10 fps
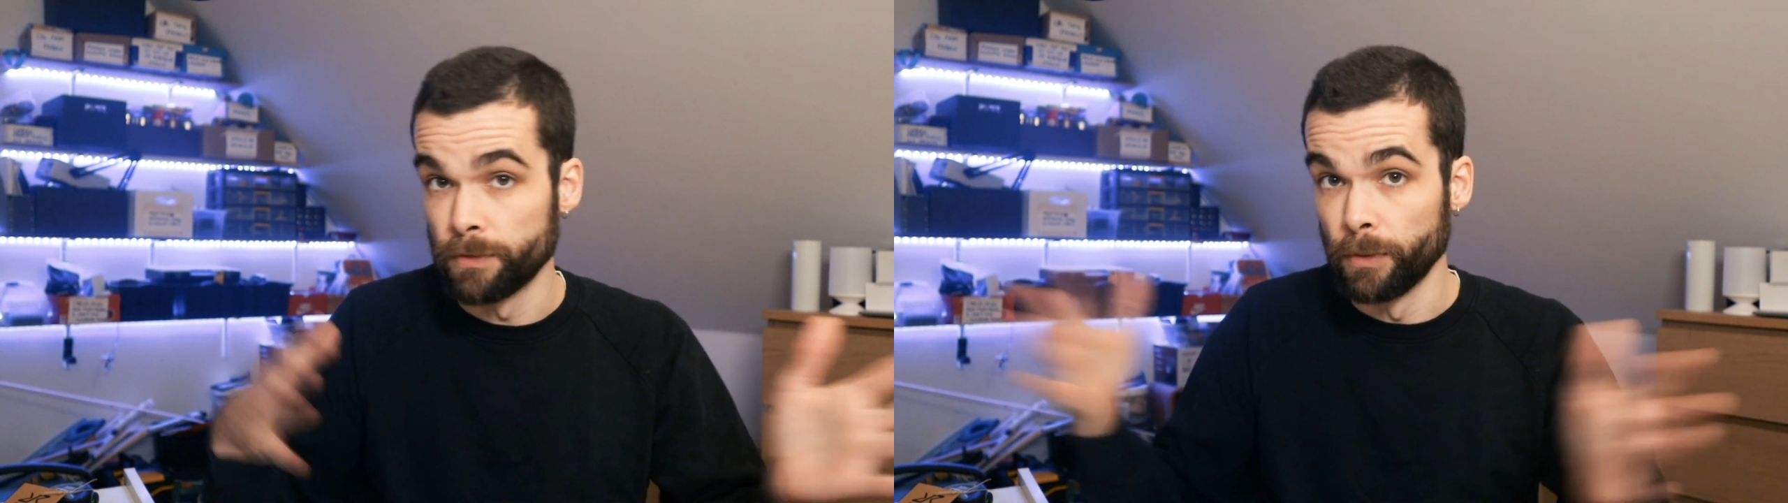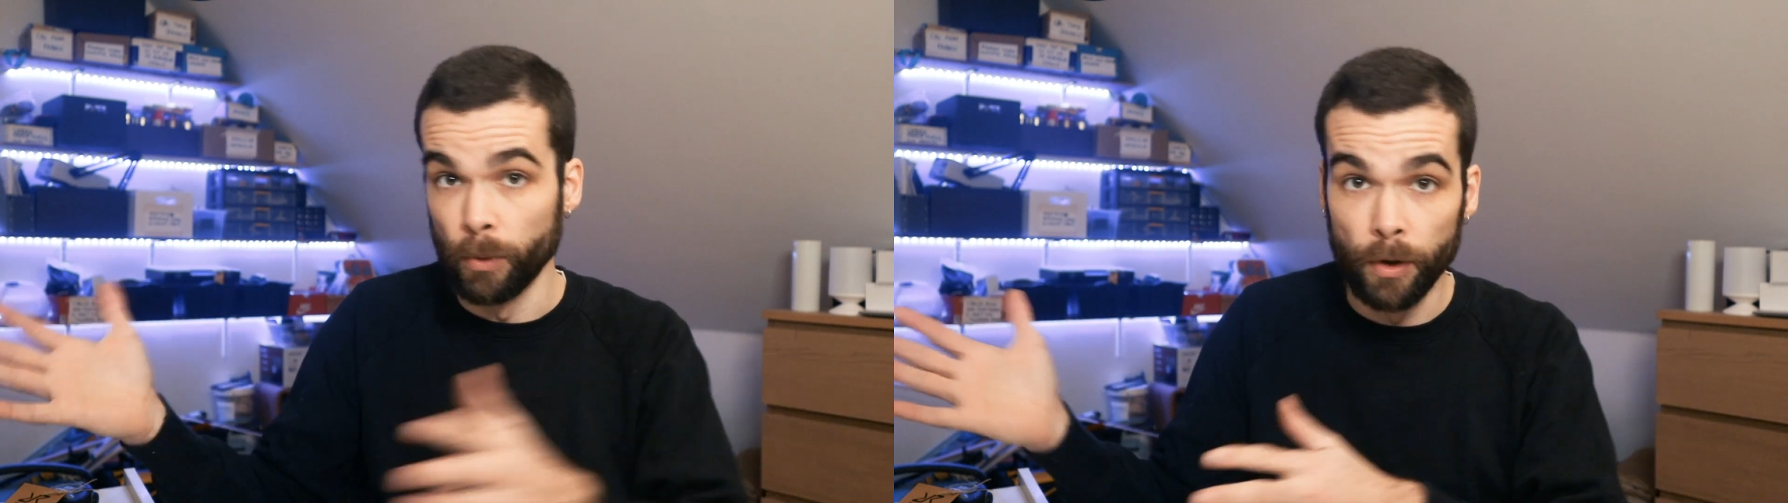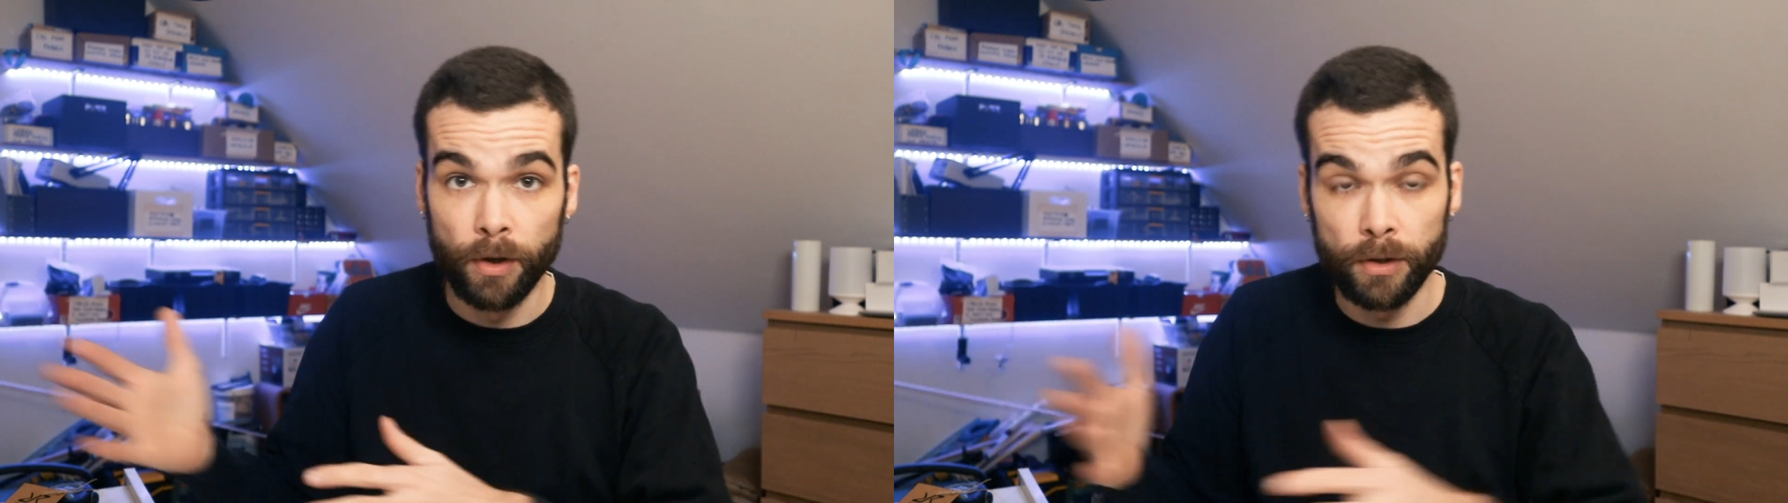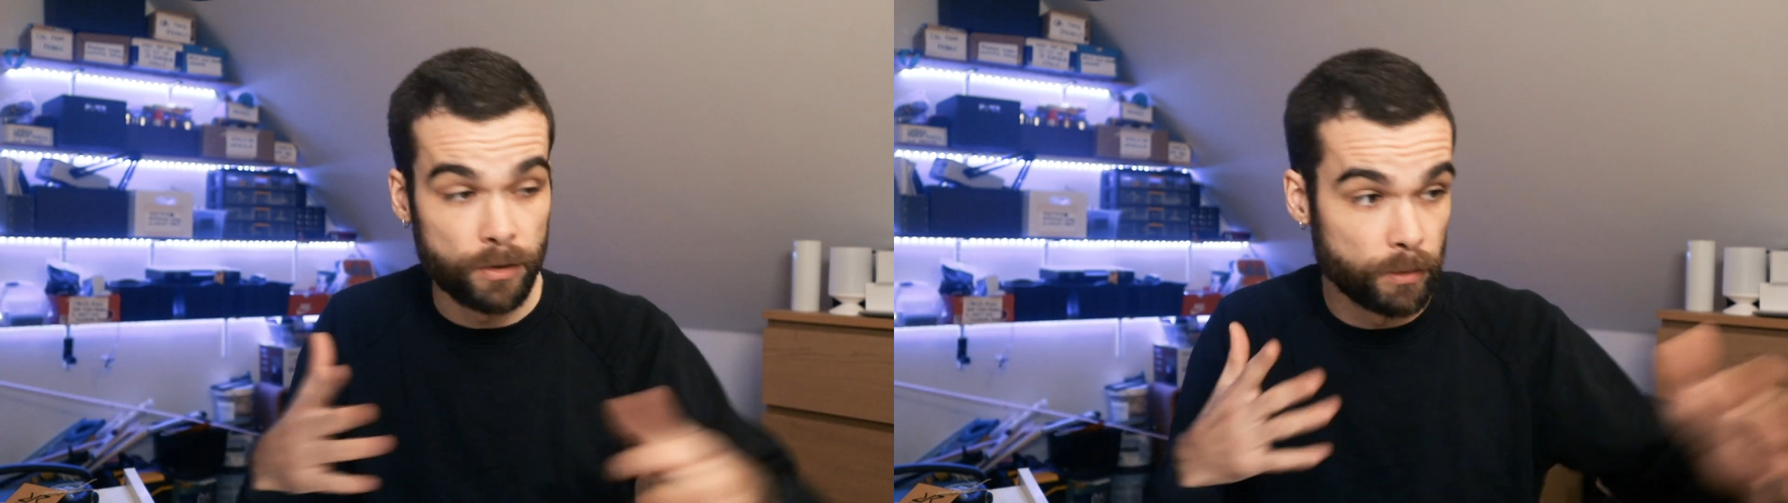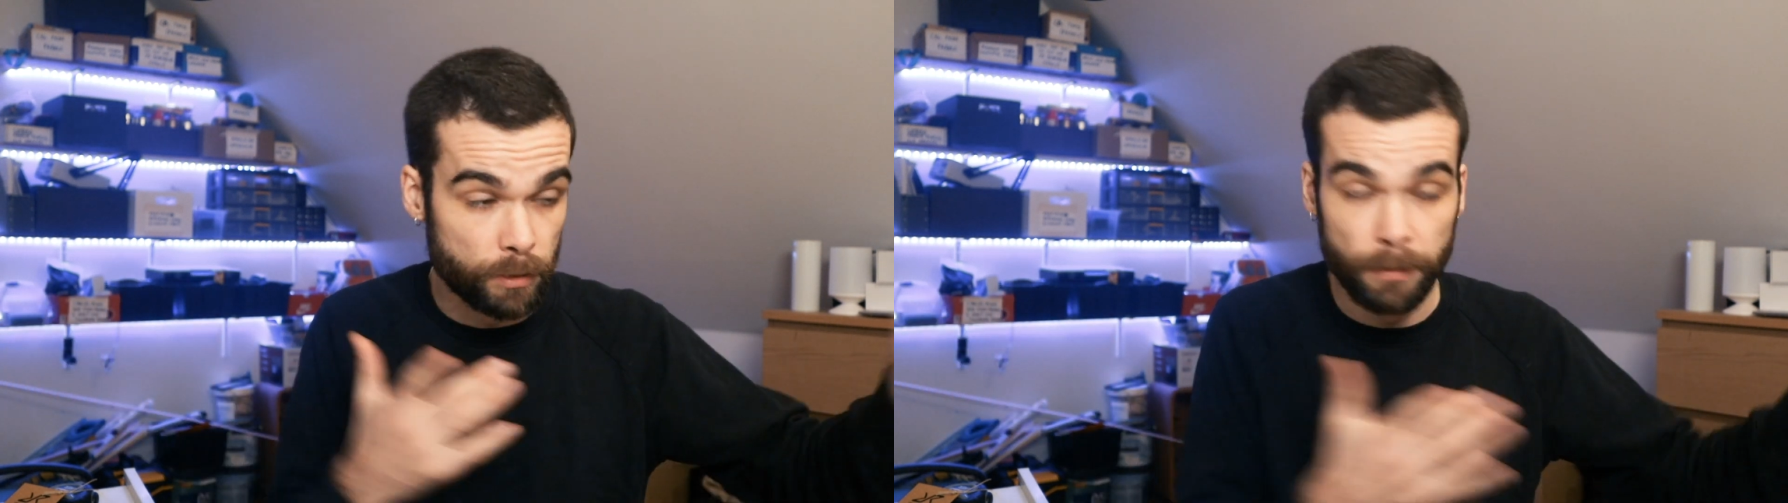for work,
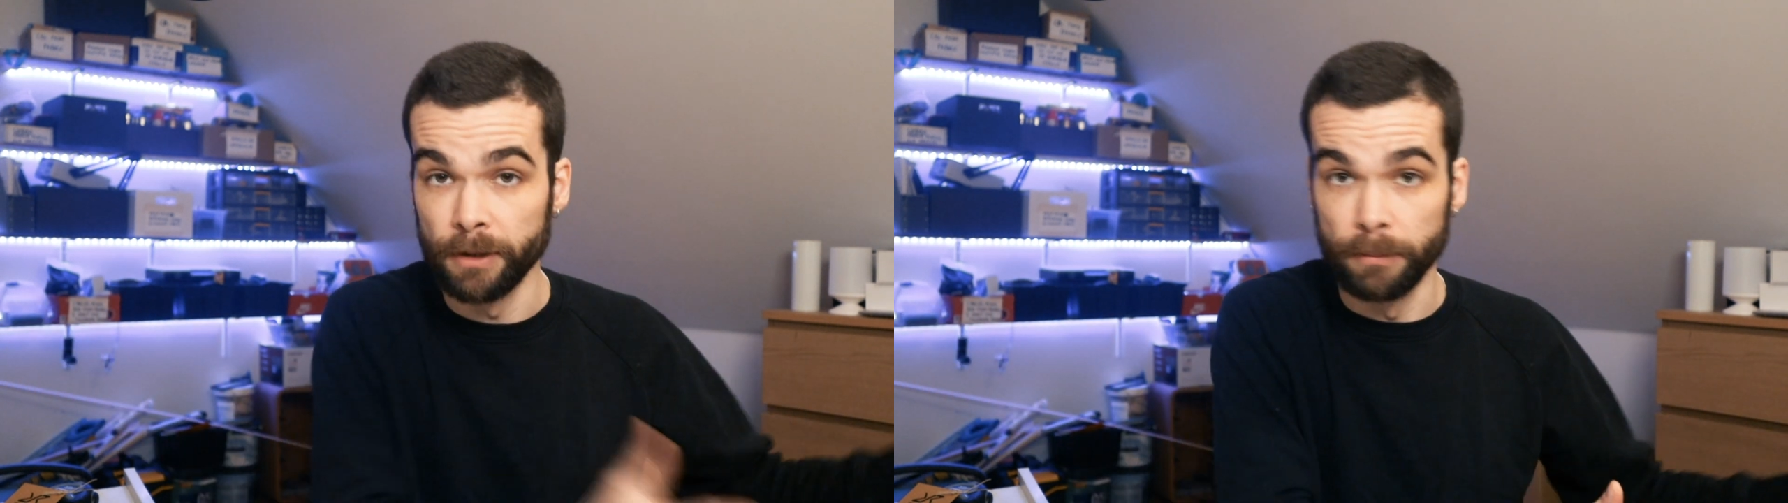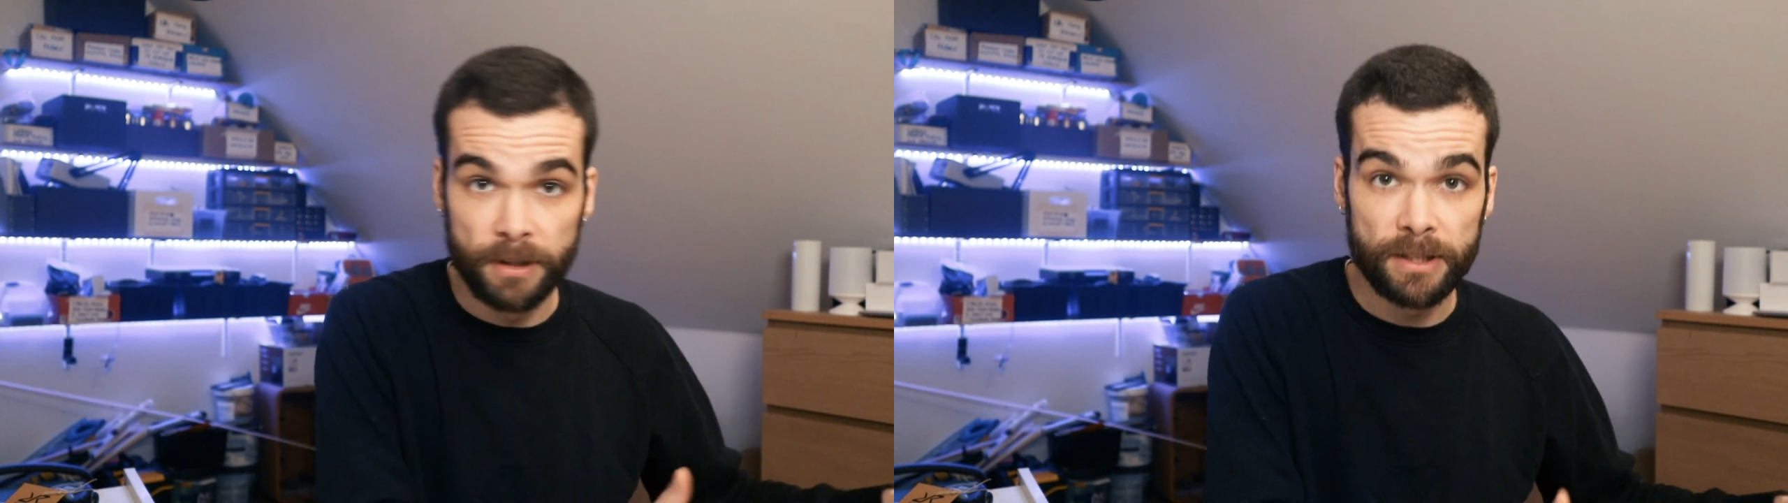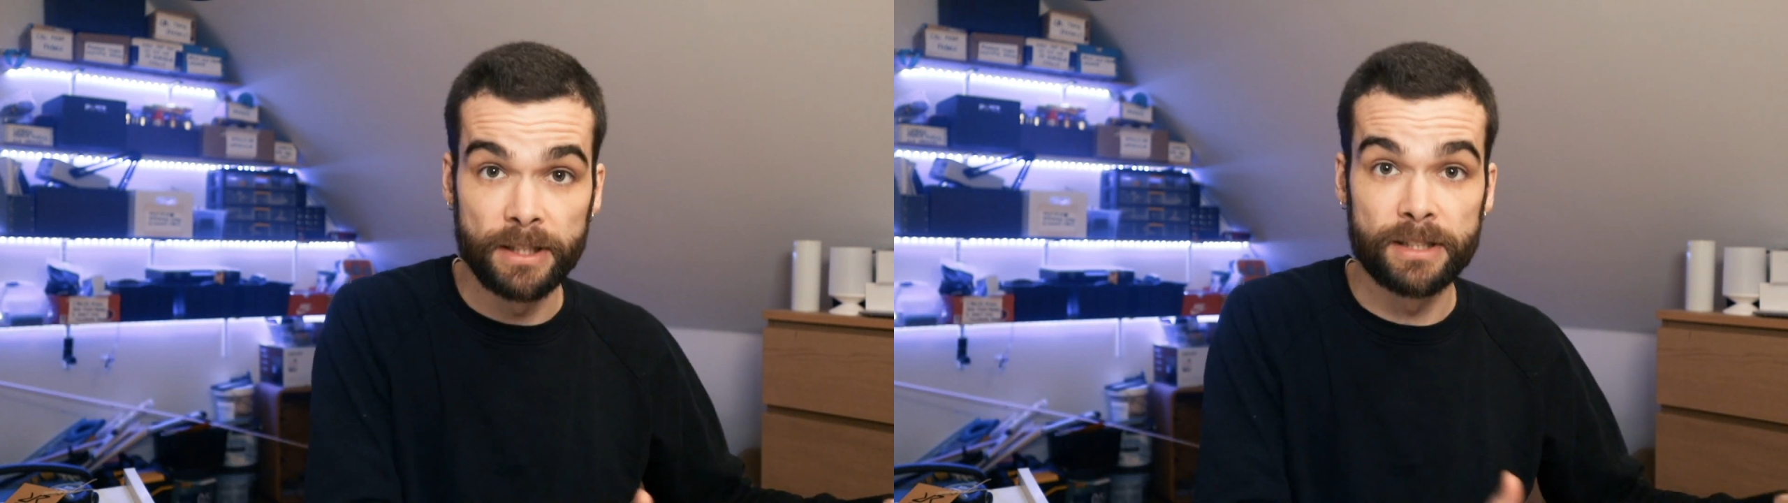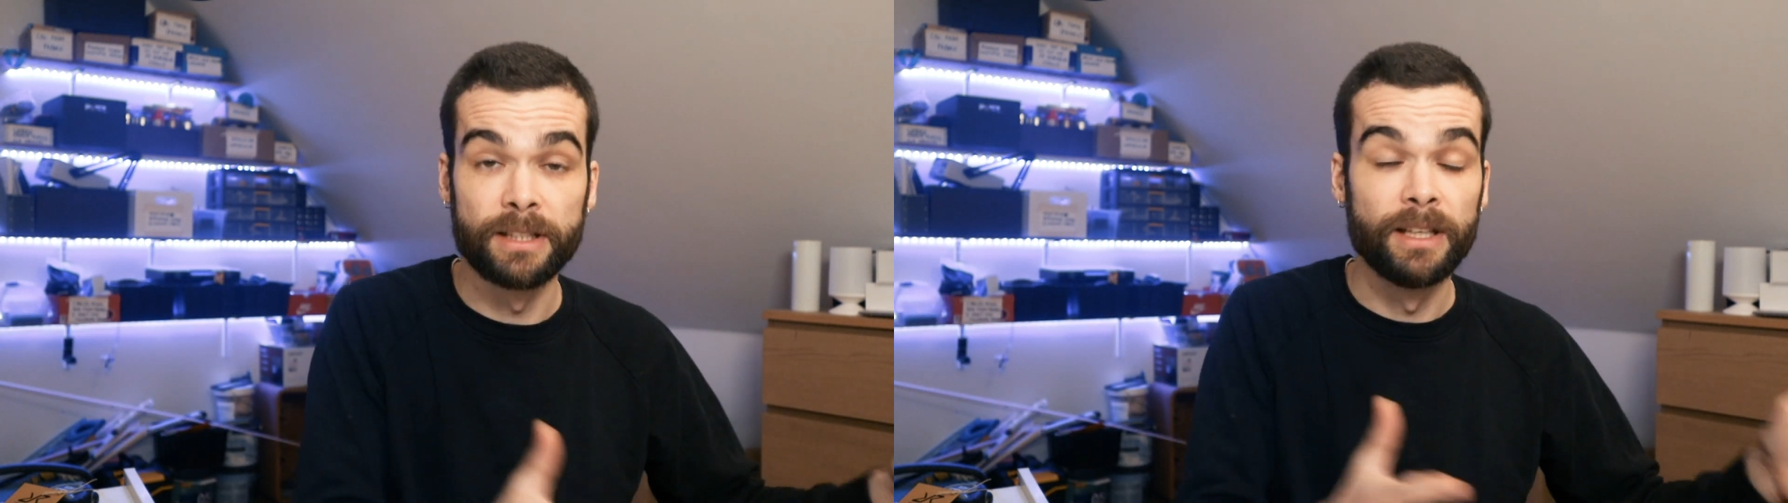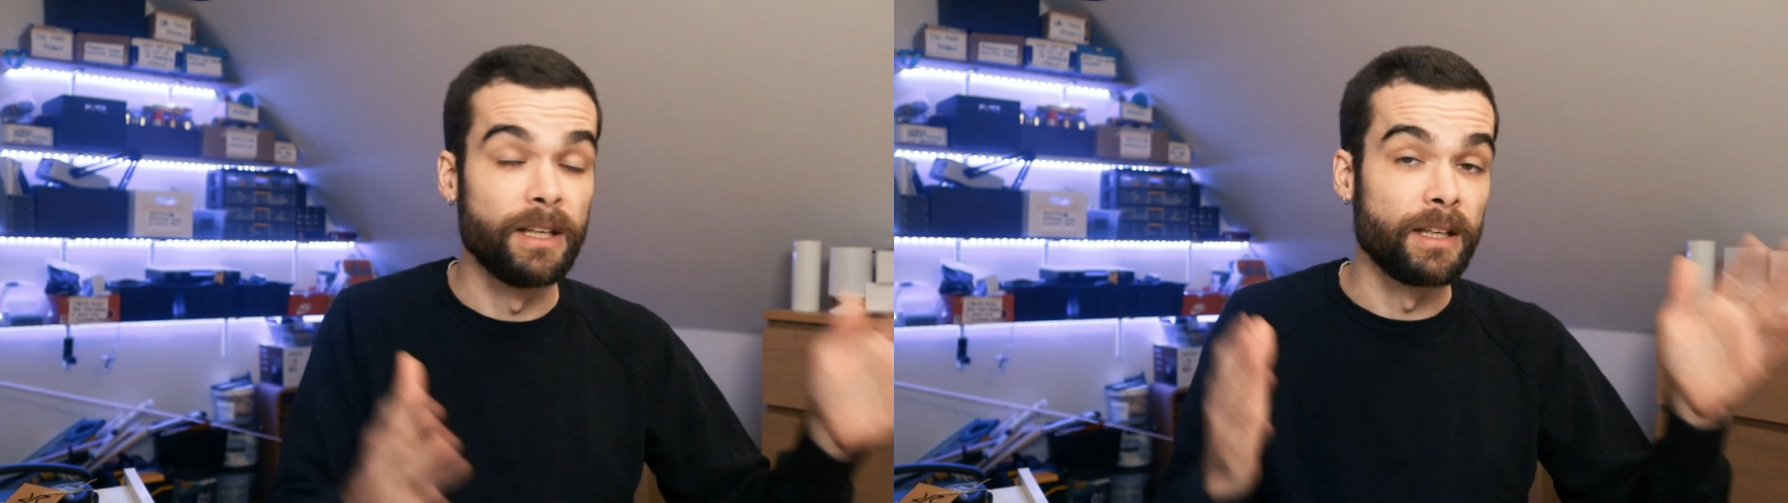to build a business,